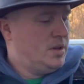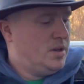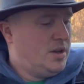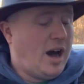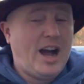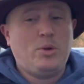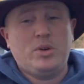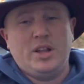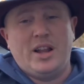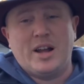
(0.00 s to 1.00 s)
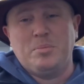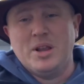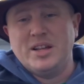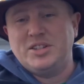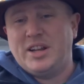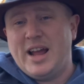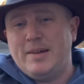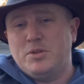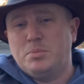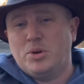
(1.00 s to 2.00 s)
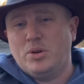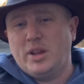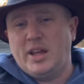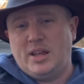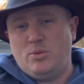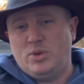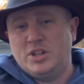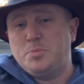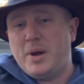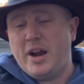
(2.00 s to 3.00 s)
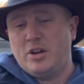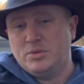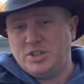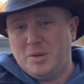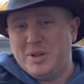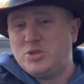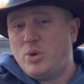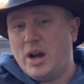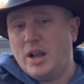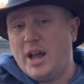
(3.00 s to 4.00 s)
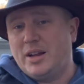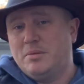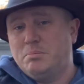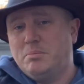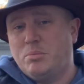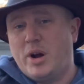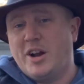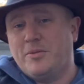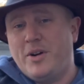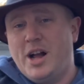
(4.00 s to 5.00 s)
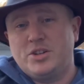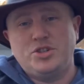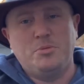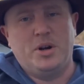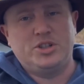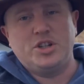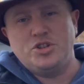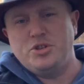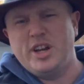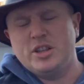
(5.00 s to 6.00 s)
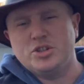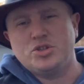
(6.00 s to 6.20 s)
I really like blends that have the burley when it's paired with something. That's why I like Briar Fox so much, because you get the